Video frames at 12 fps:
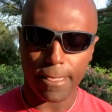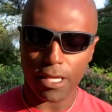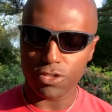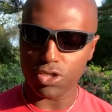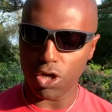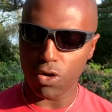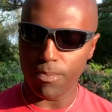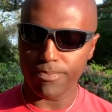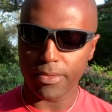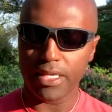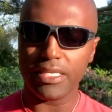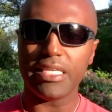So
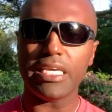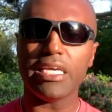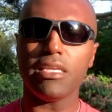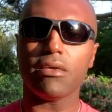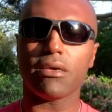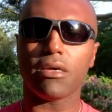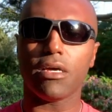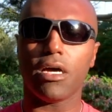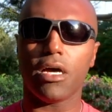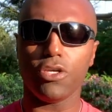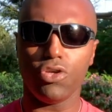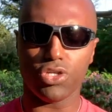
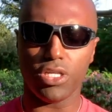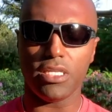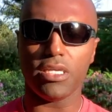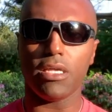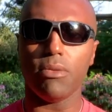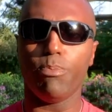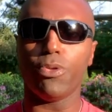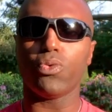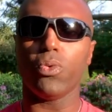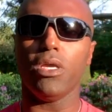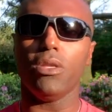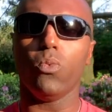usually did
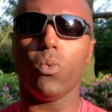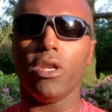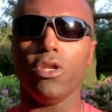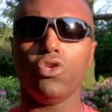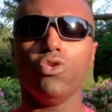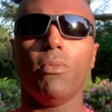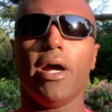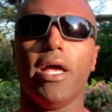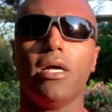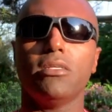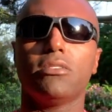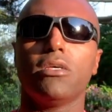between 1 and 2
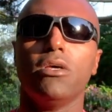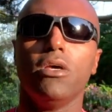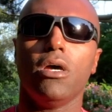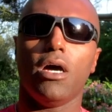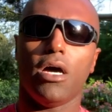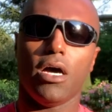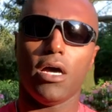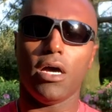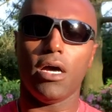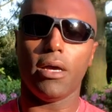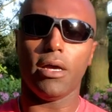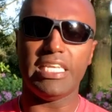miles
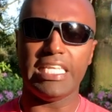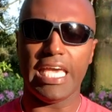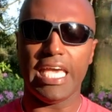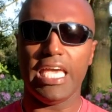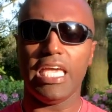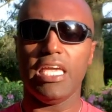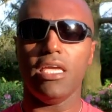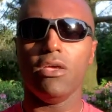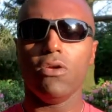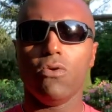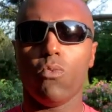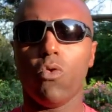a day,
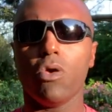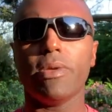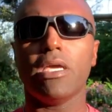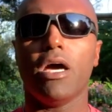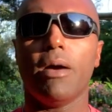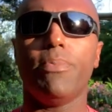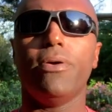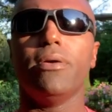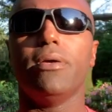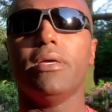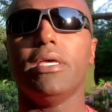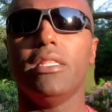warming up
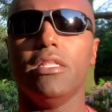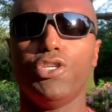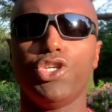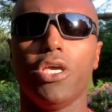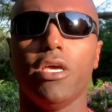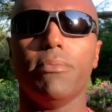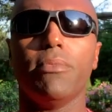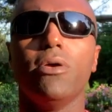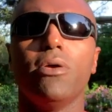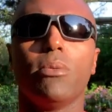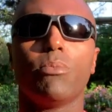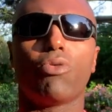in the gym
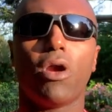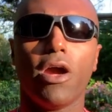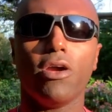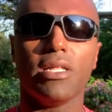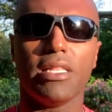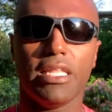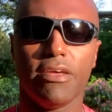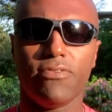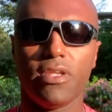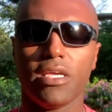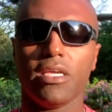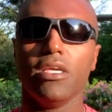prior to
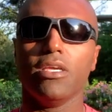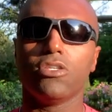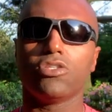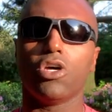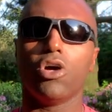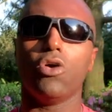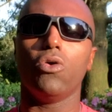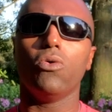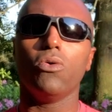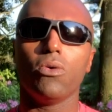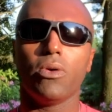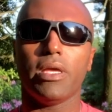lifting. So
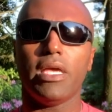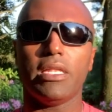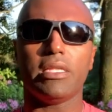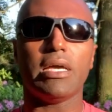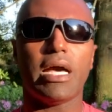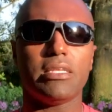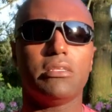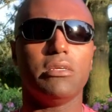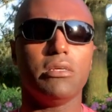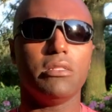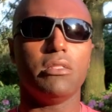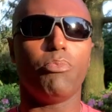it got
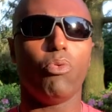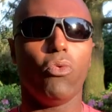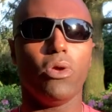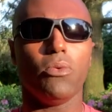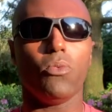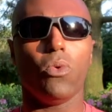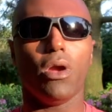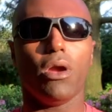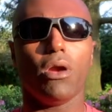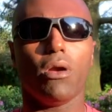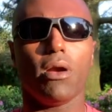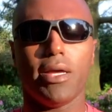to the point
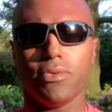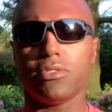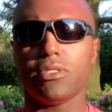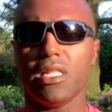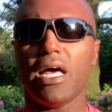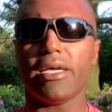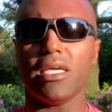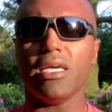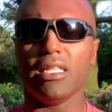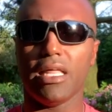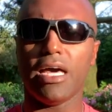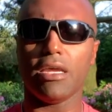where I was logging
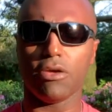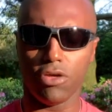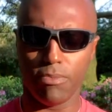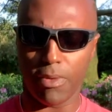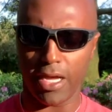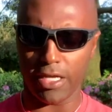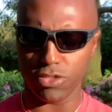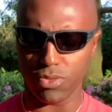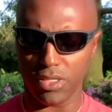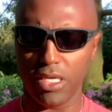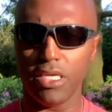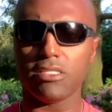a lot of good miles
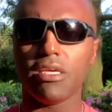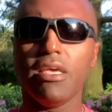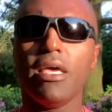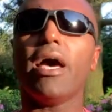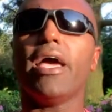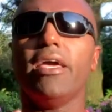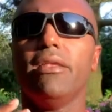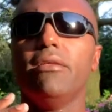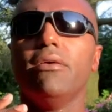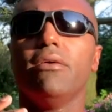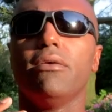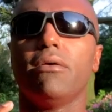with these. I
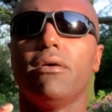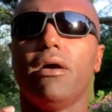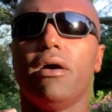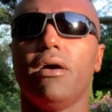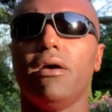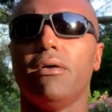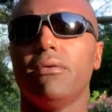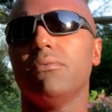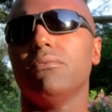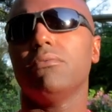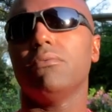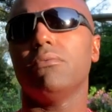had
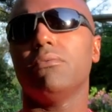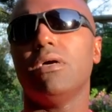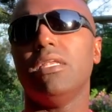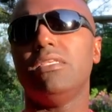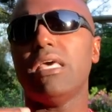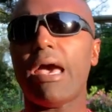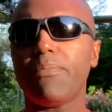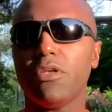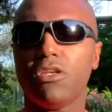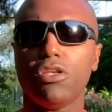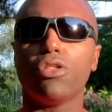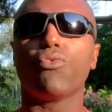
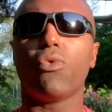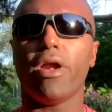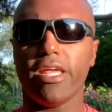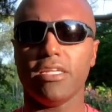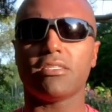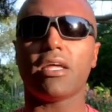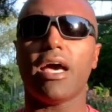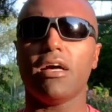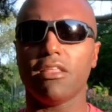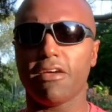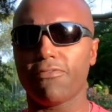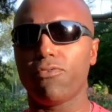adapted to the running style,
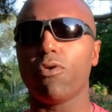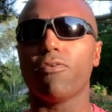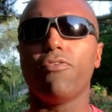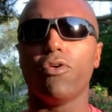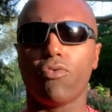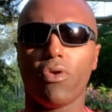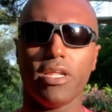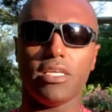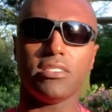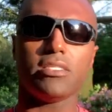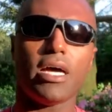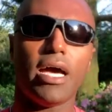that 4 foot running
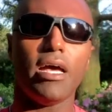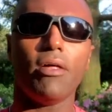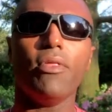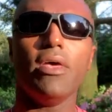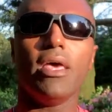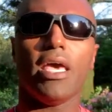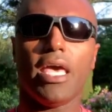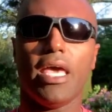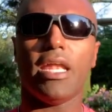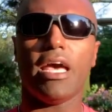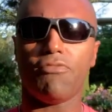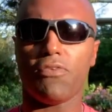style,
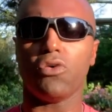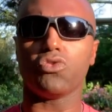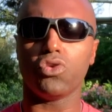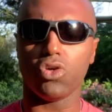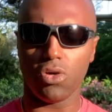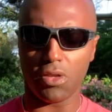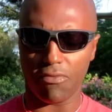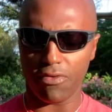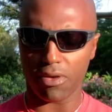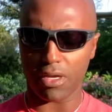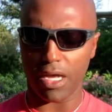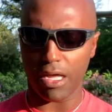and I felt good, I
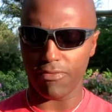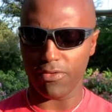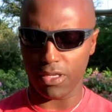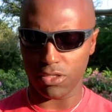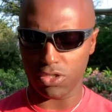felt confident.